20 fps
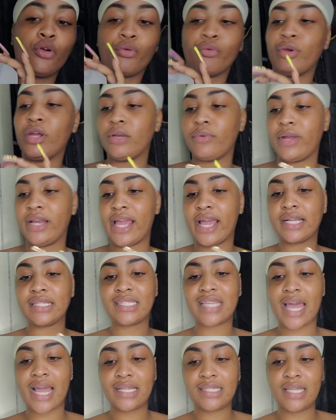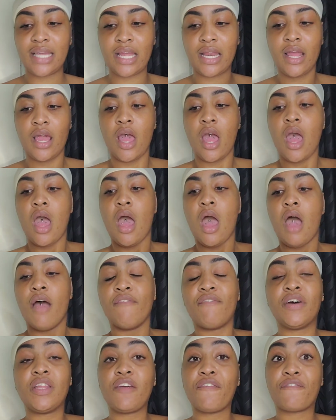Really, really excited.
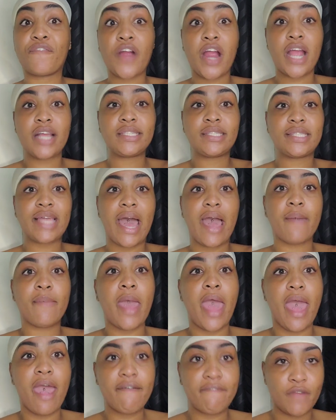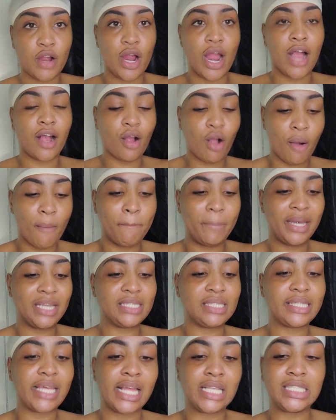For the first time ever, a company
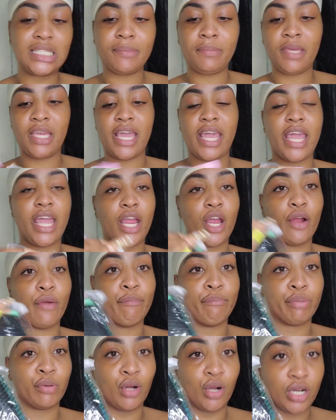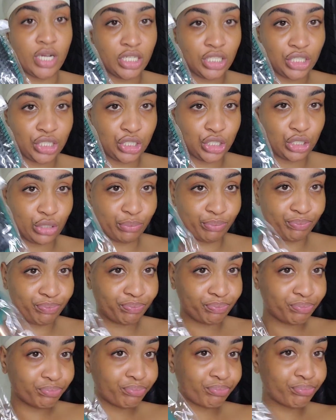sent me a hairbrush.
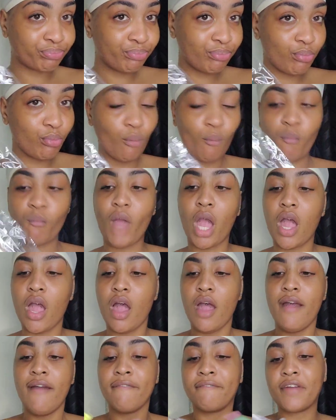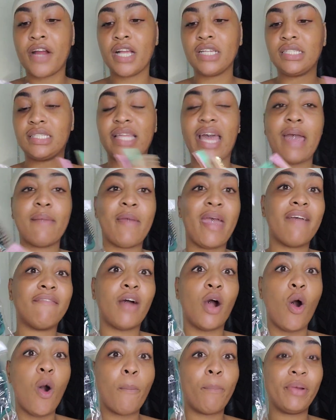First time
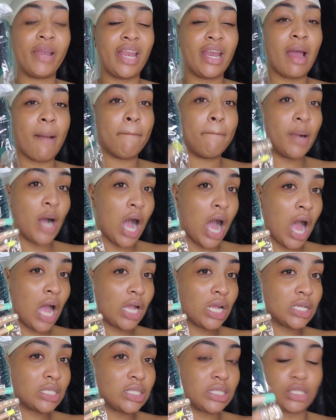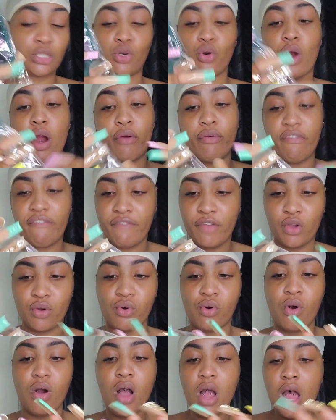ever opening a box to do a
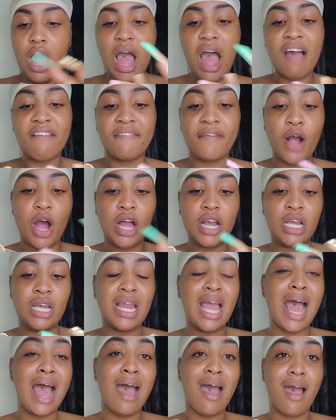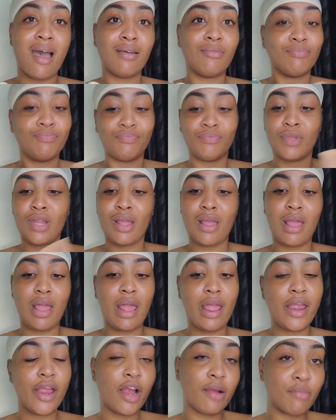review. I've gotten
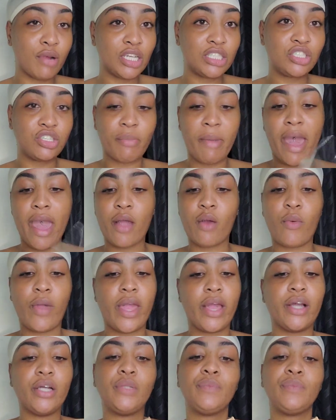a hairbrush to my wig.